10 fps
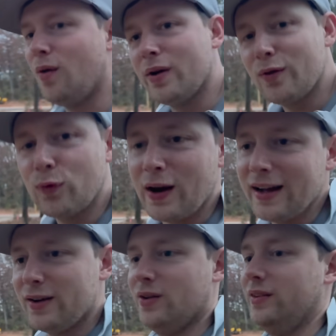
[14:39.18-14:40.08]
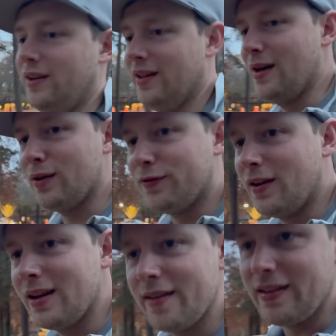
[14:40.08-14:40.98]
what a round. That was
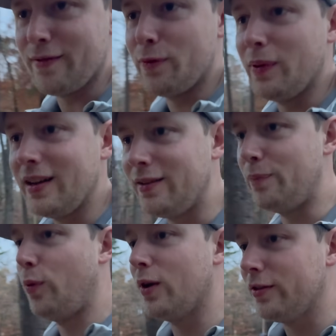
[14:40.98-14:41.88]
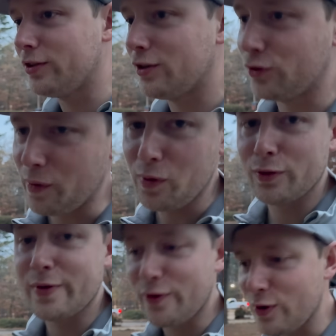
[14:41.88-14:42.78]
fun. I've never played worst shot triples
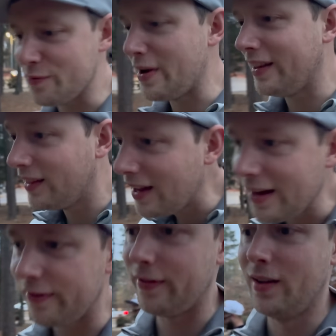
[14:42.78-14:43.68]
before in my life.